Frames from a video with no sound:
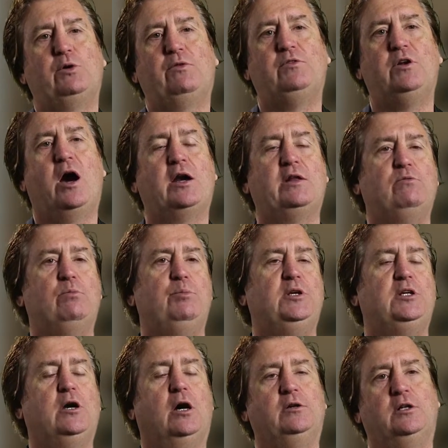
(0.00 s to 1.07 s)
We've not even
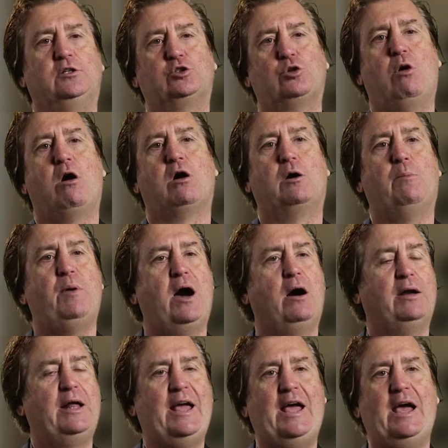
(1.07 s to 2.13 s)
begun to talk about